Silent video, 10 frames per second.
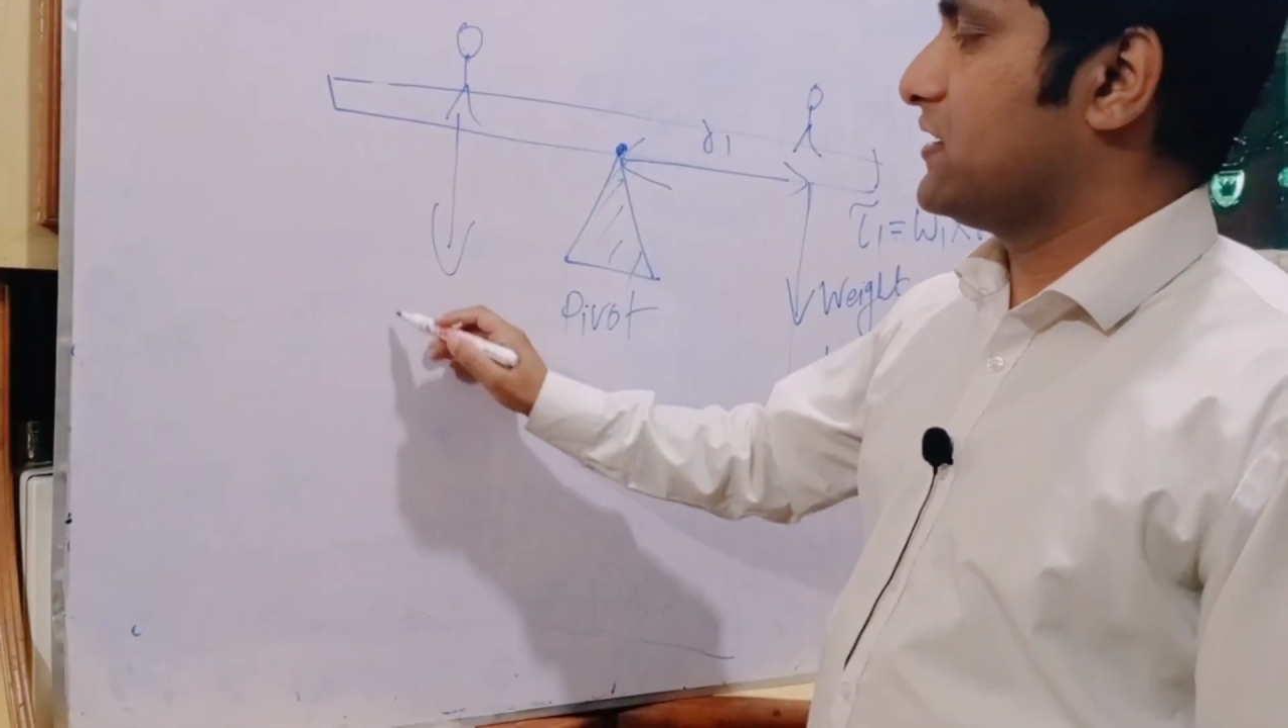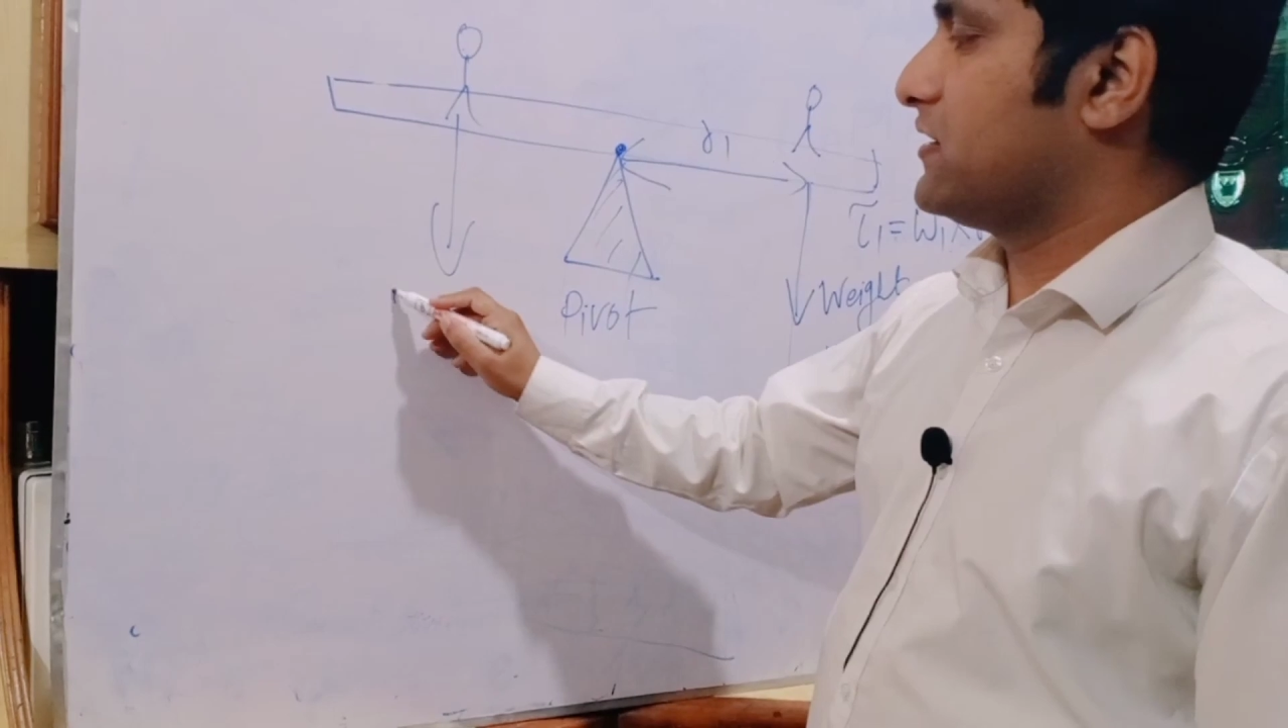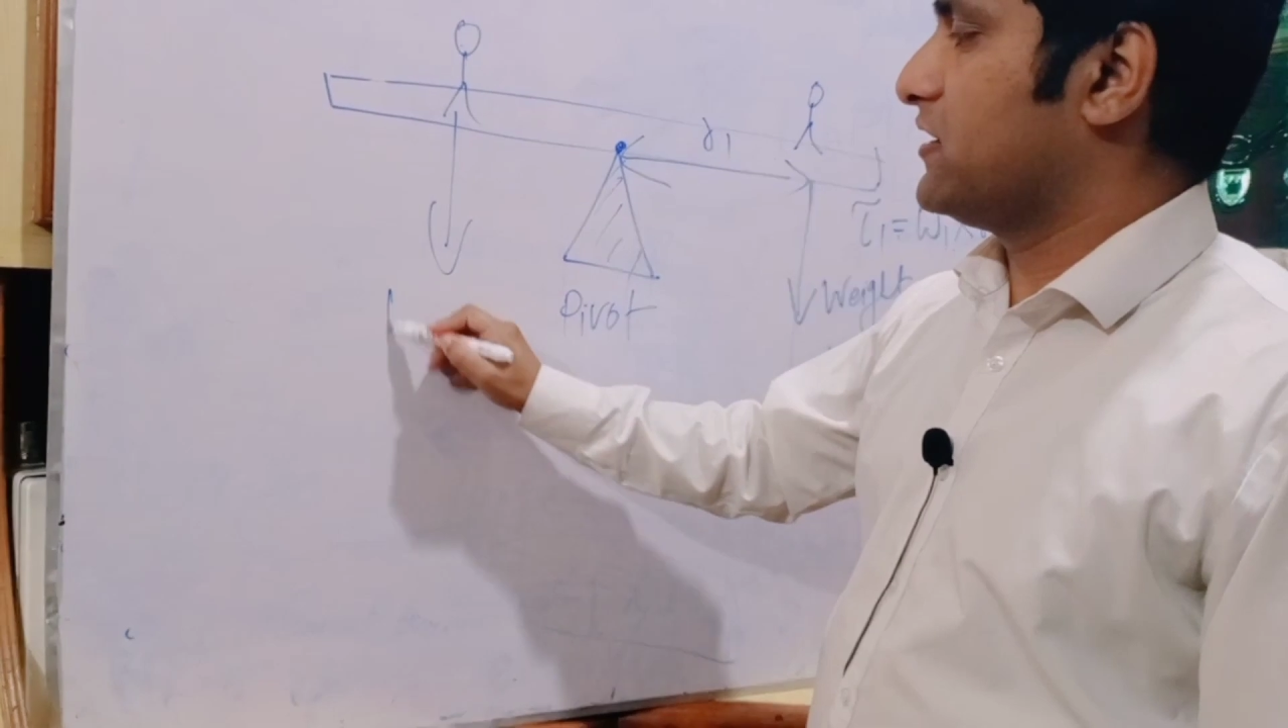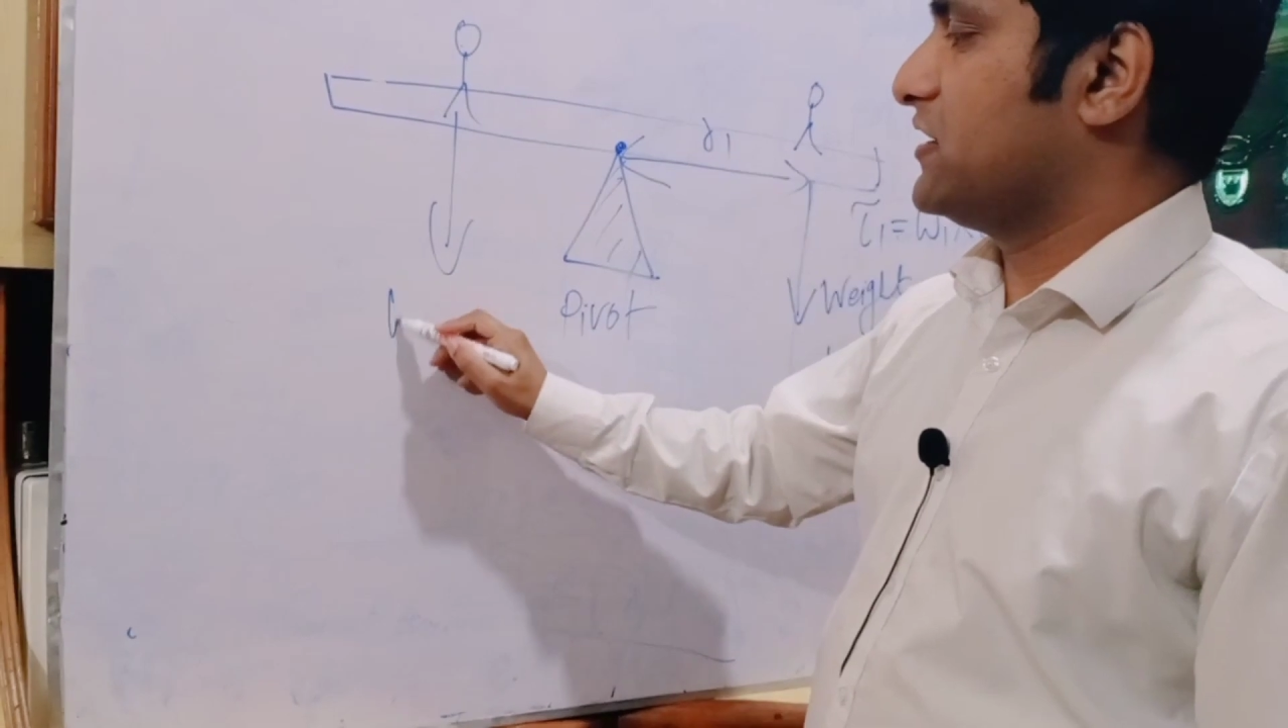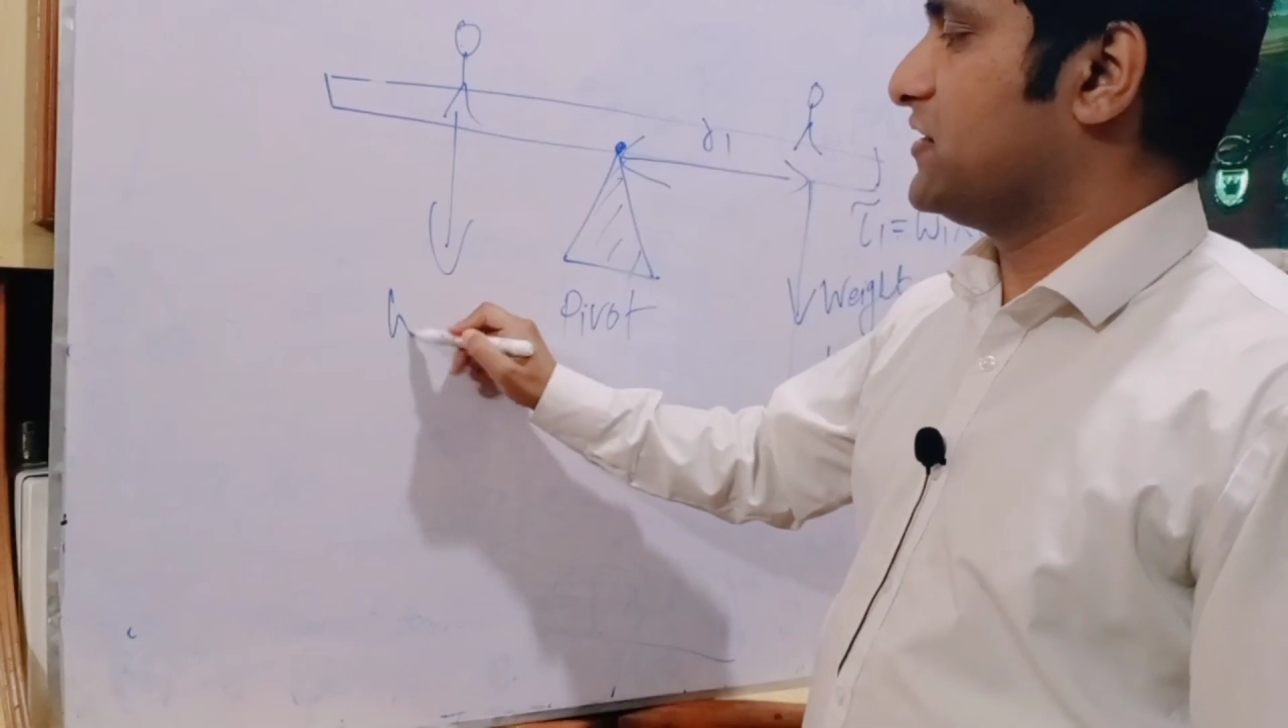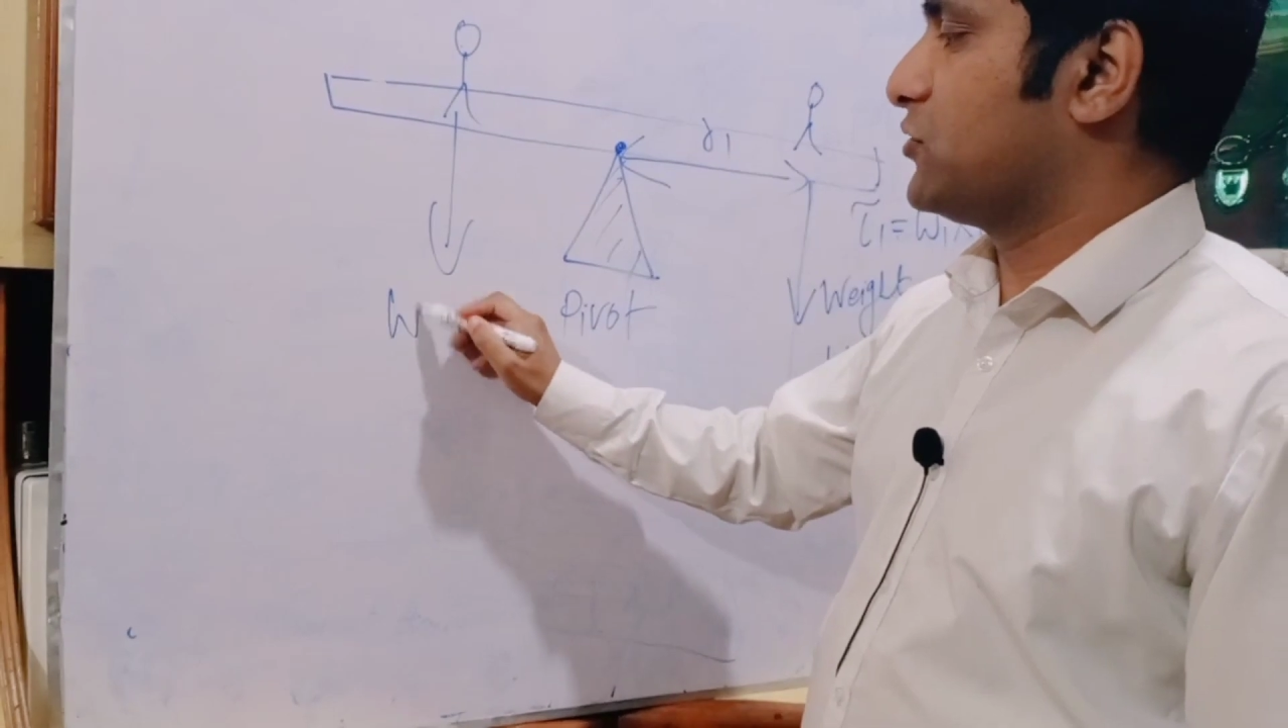is